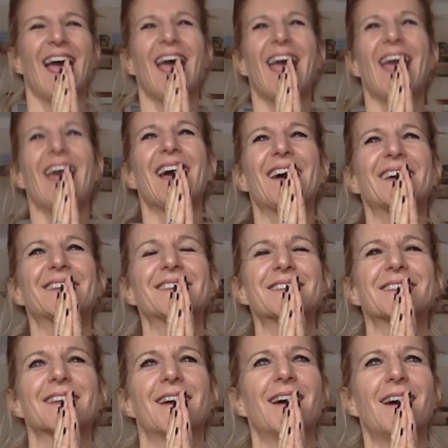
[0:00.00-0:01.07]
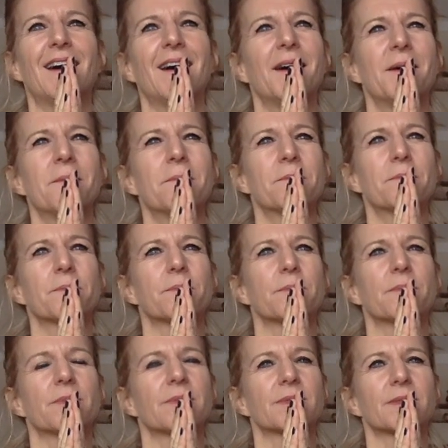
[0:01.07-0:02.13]
And,
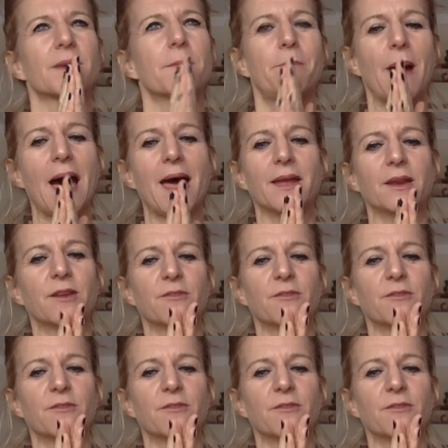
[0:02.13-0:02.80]
but